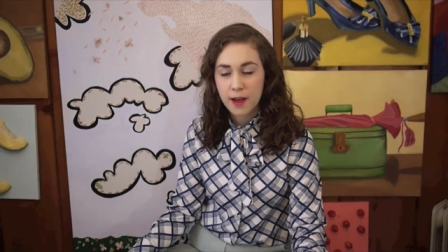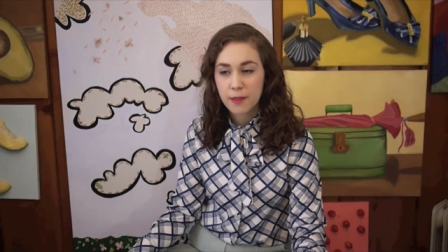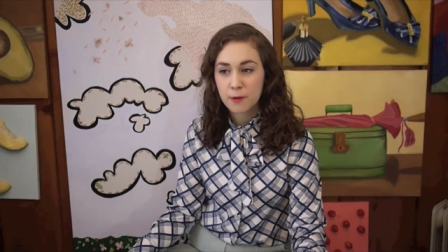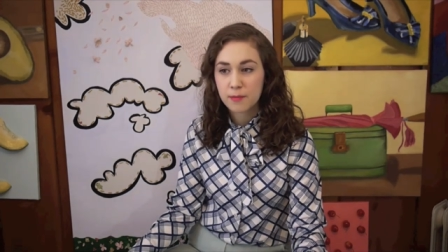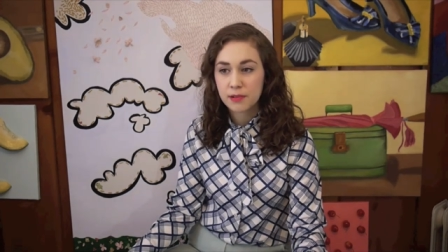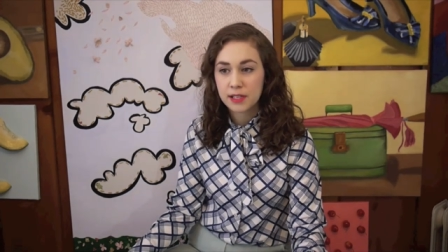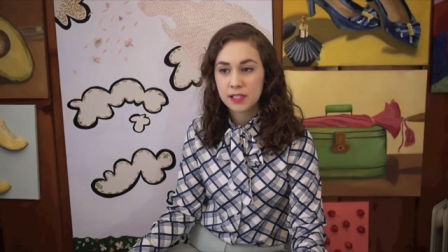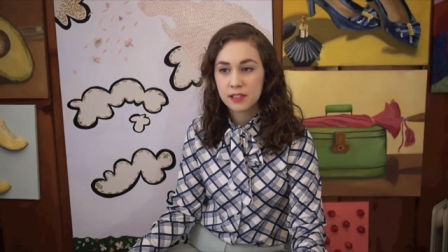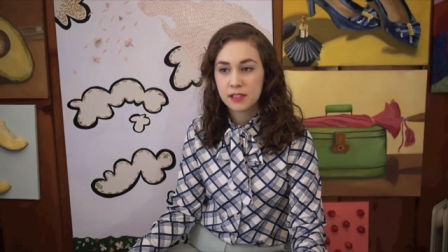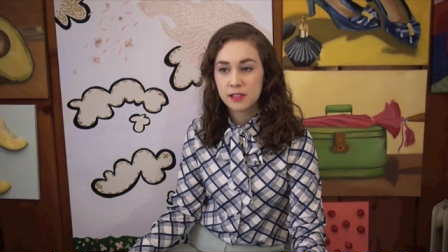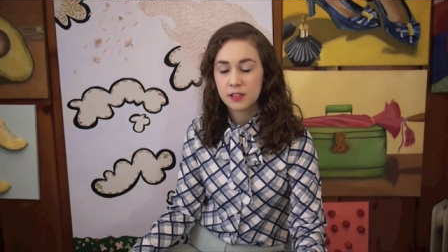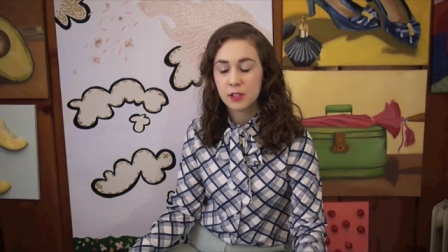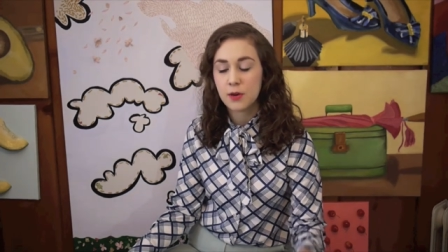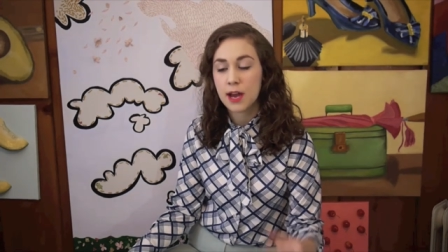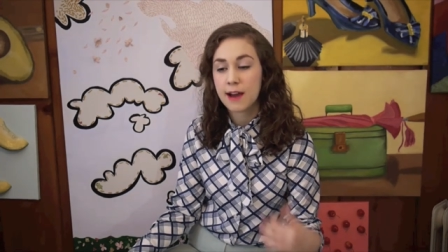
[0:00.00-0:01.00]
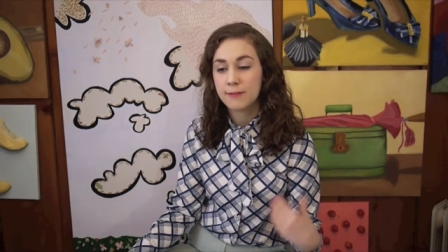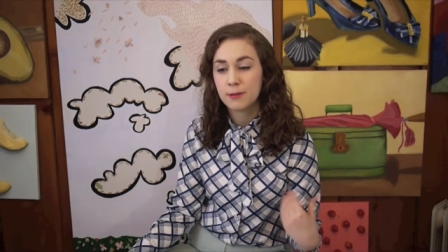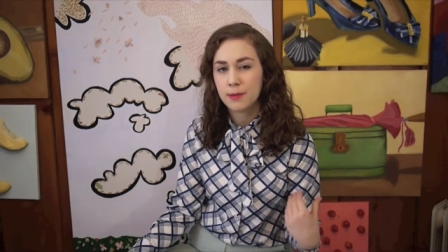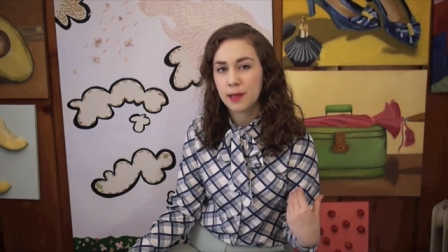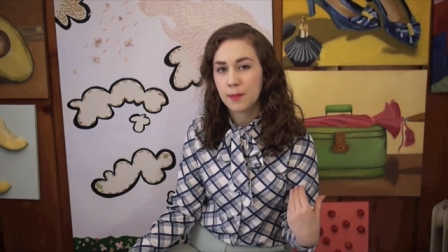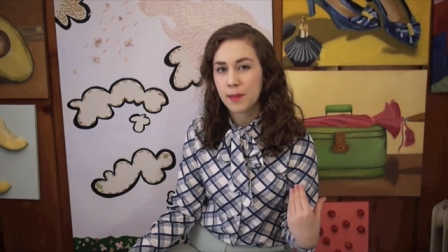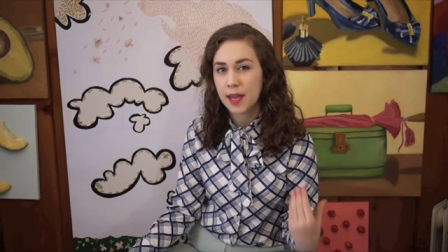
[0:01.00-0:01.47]
Other places you have to
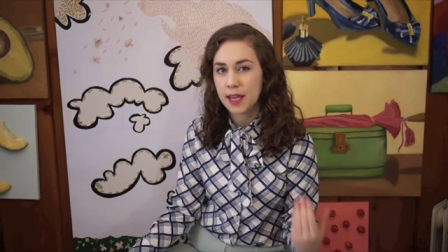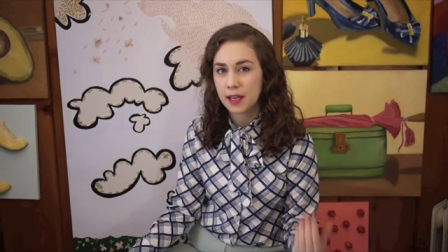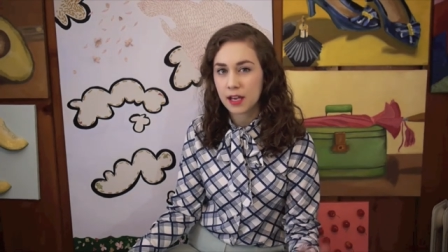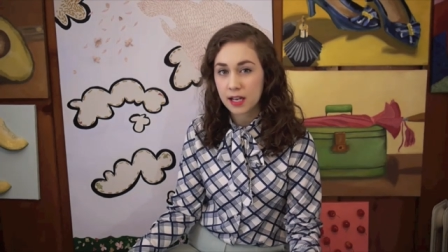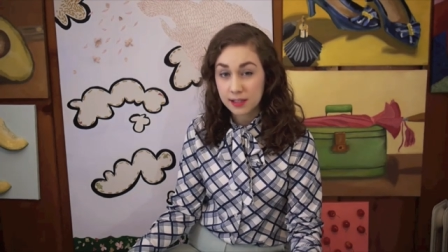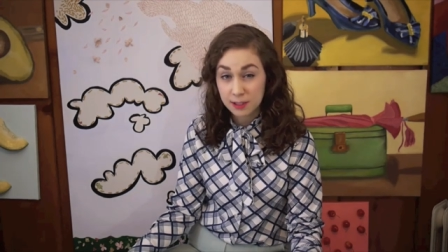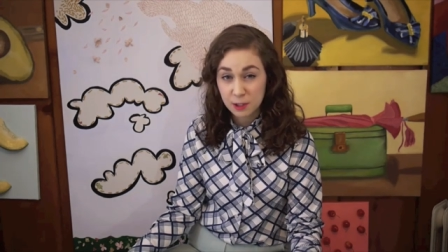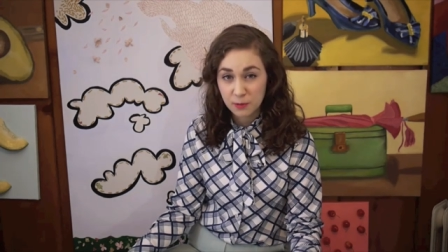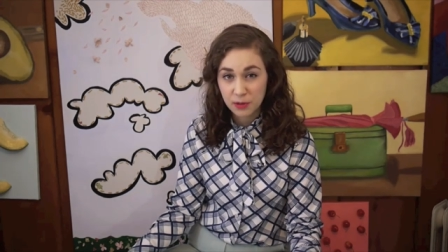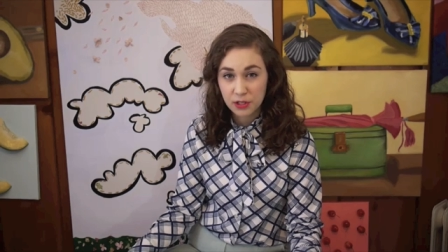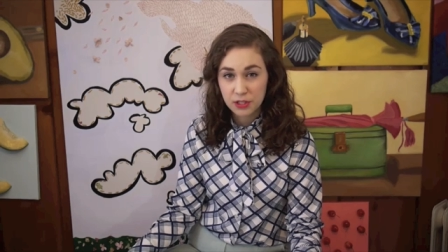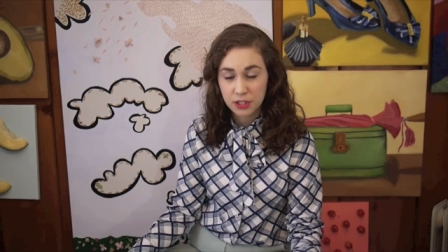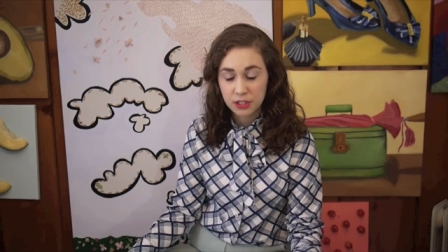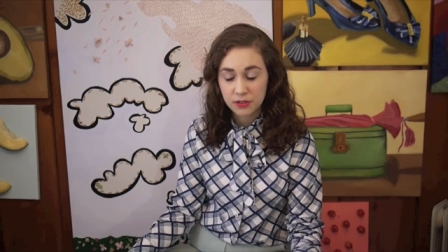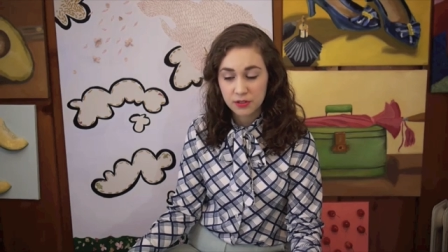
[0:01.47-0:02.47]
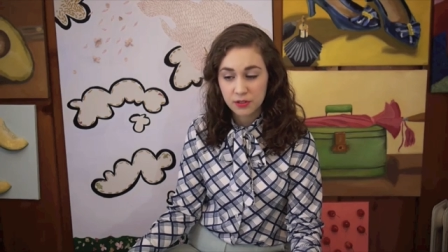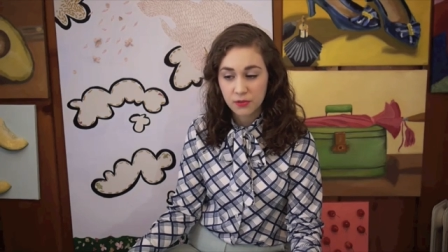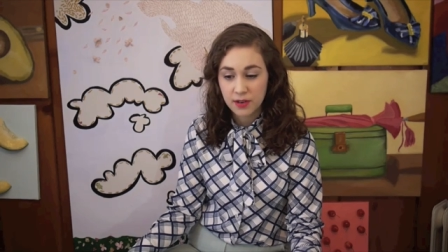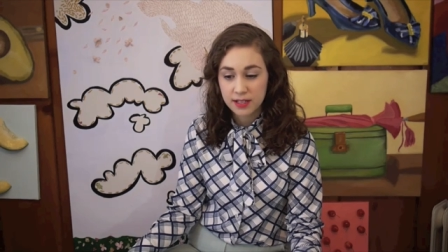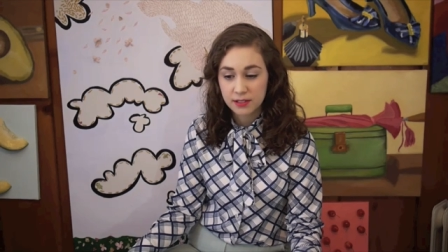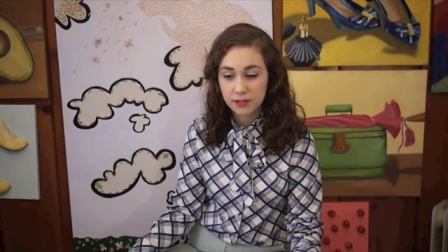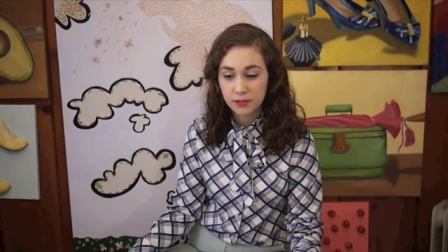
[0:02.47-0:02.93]
be a paying customer to use the
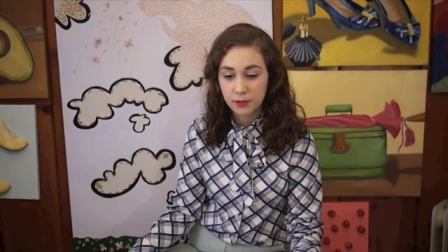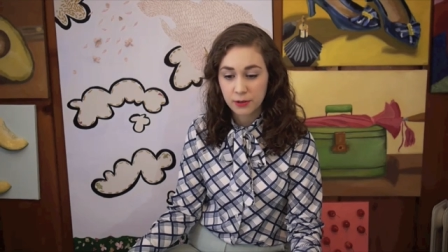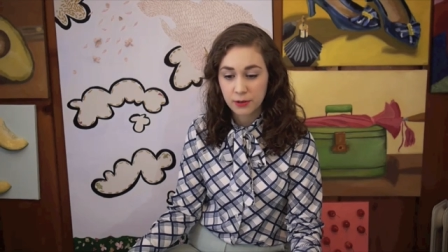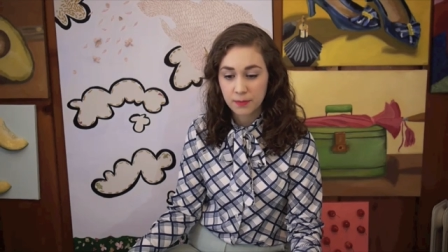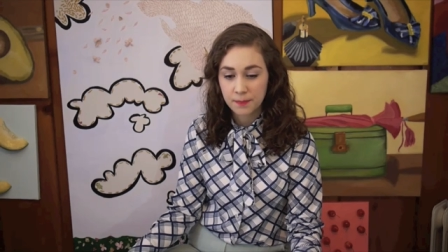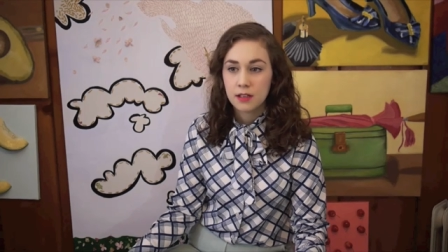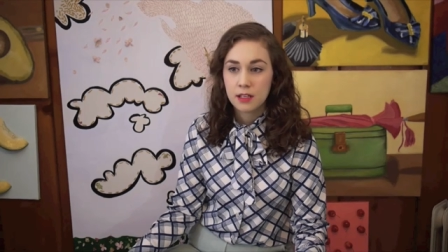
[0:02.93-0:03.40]
restroom.